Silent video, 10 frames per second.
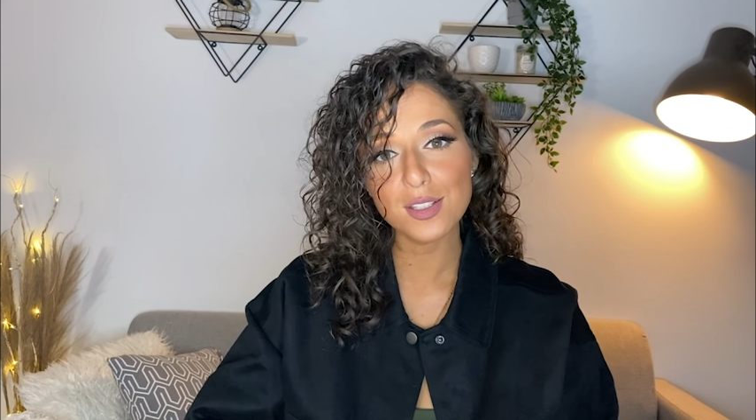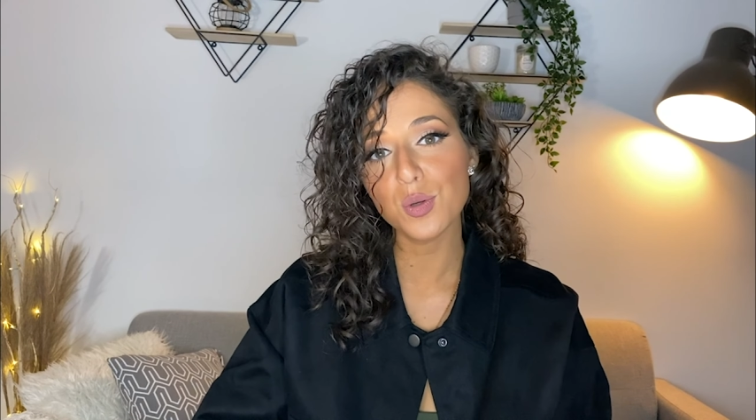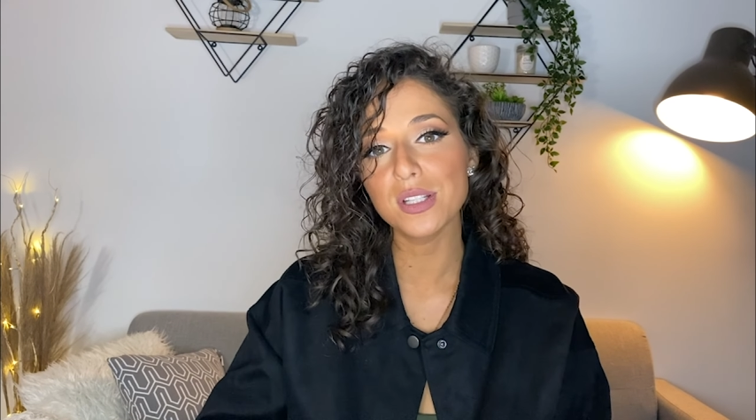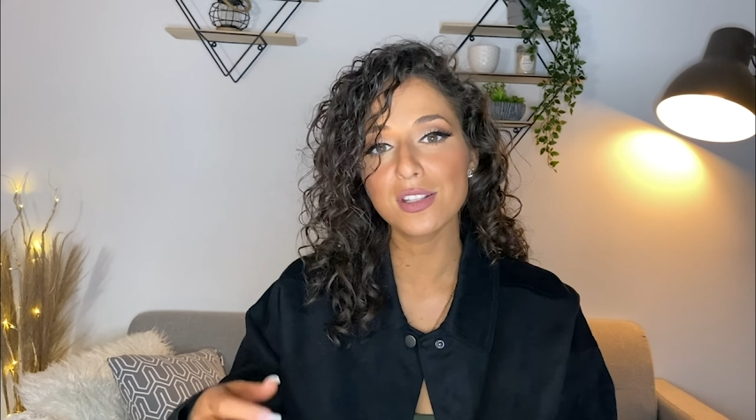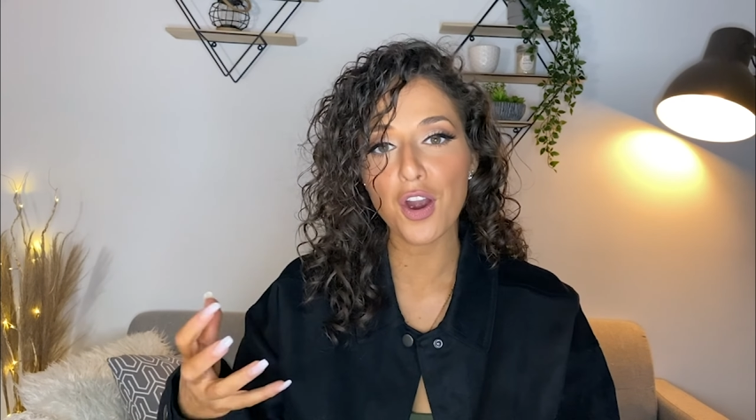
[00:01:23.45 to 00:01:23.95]

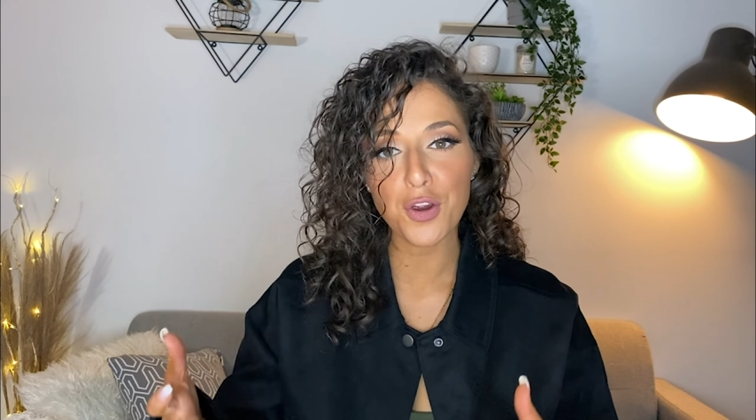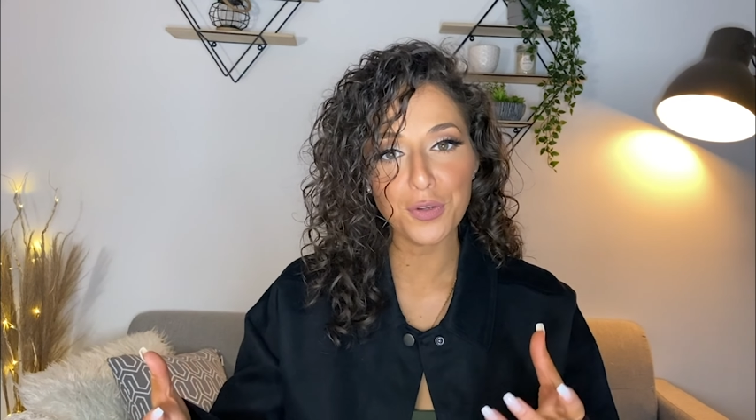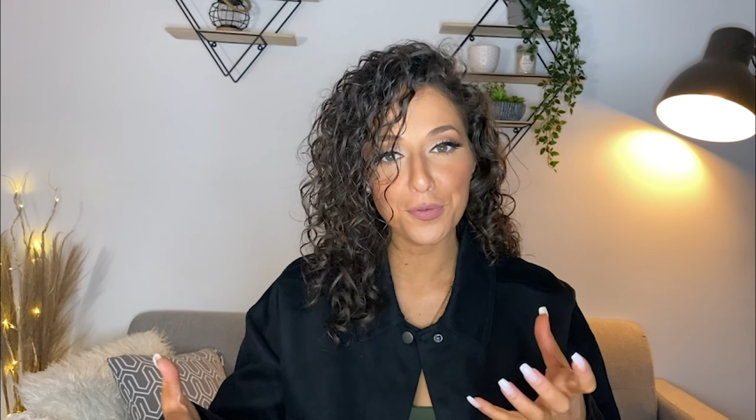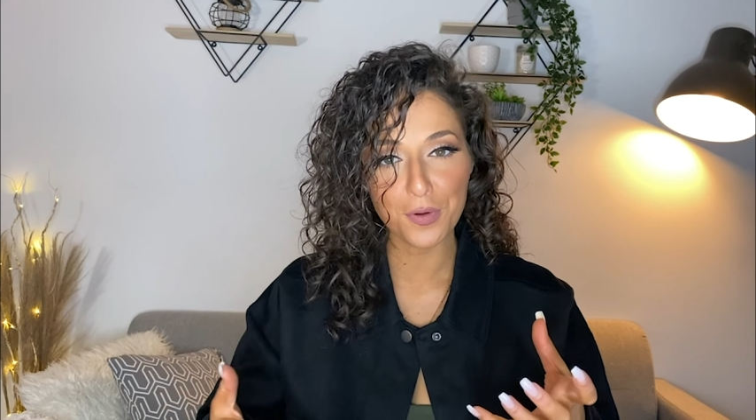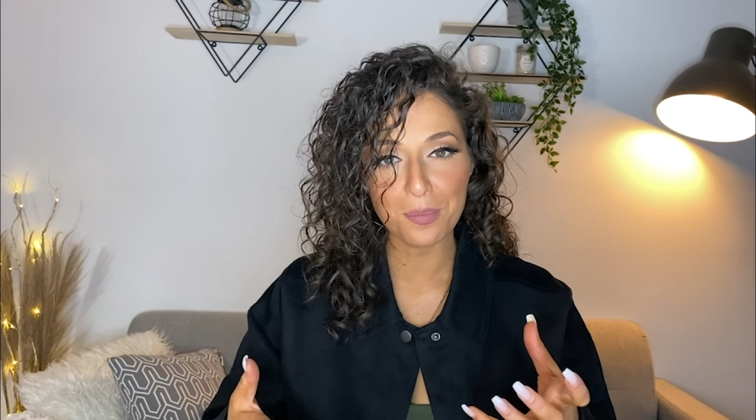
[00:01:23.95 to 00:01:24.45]
so it's
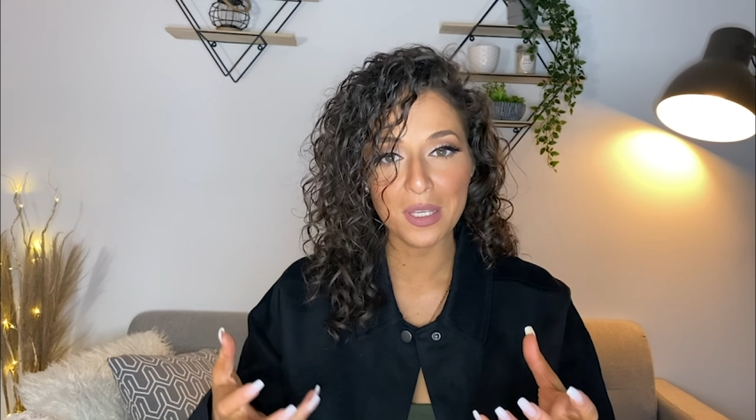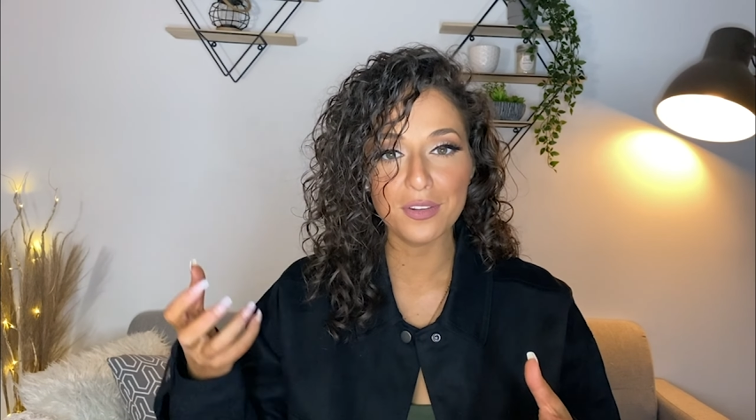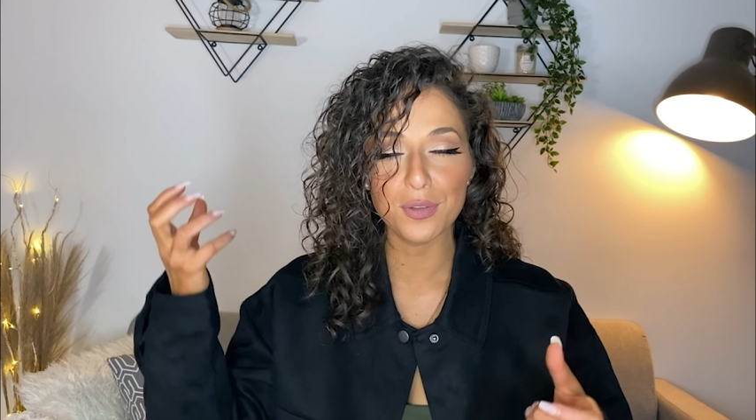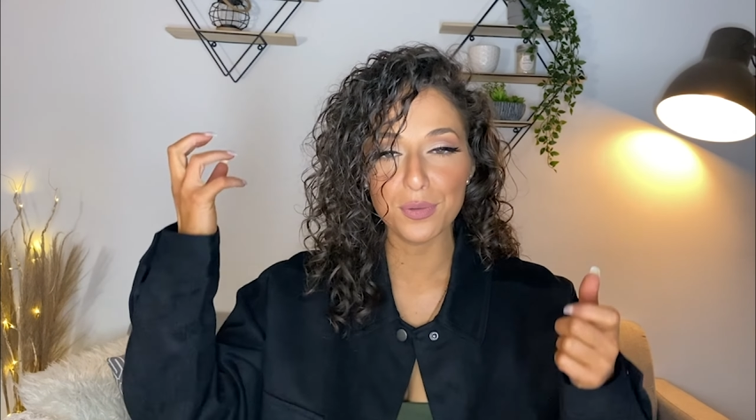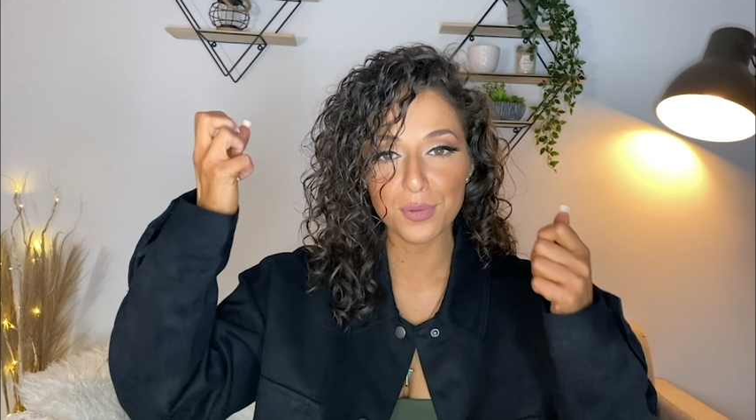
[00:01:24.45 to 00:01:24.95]
harder for me
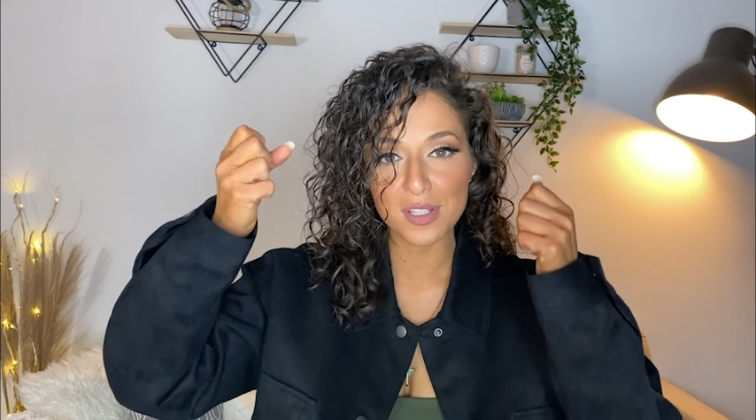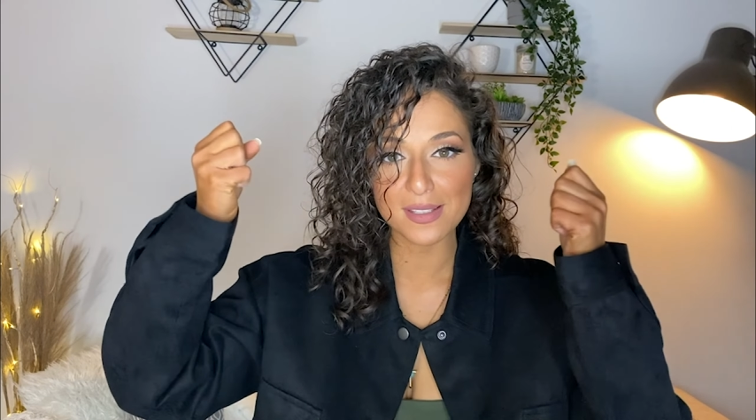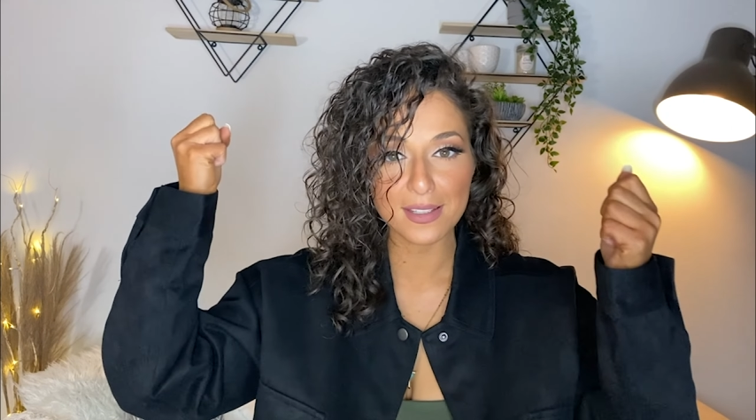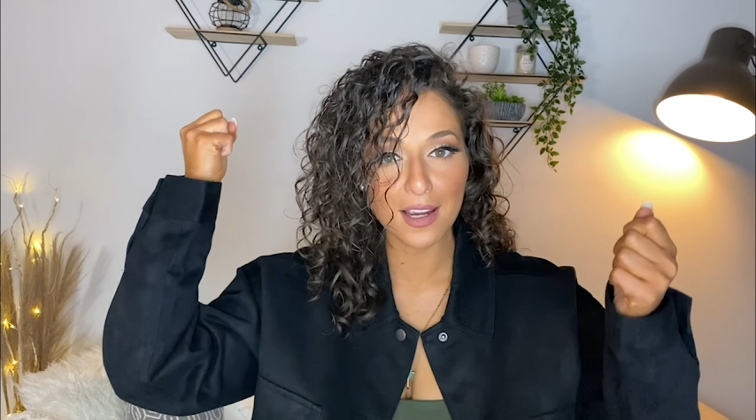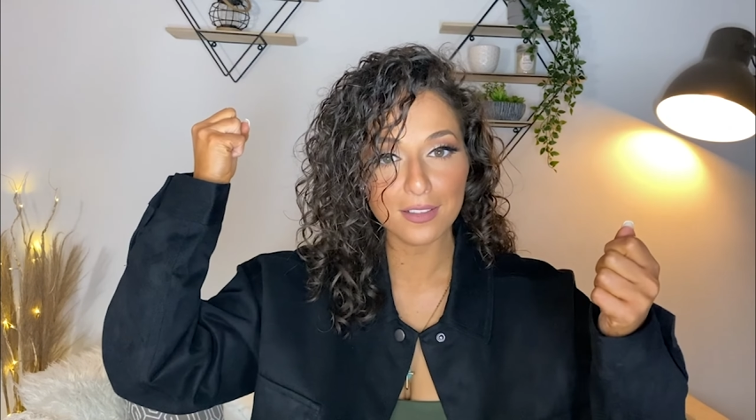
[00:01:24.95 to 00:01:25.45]
to do the
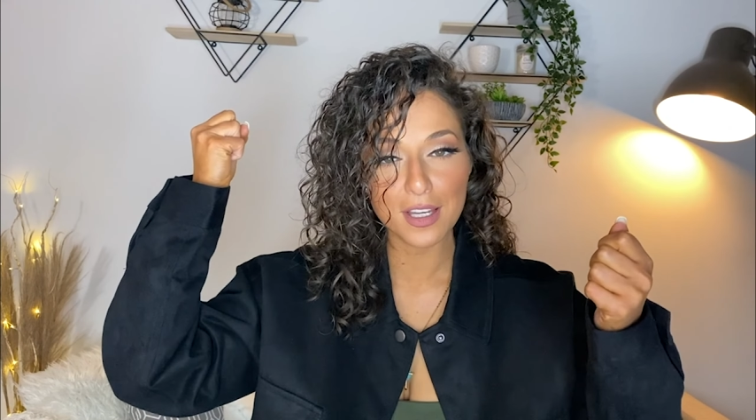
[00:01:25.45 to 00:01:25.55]
style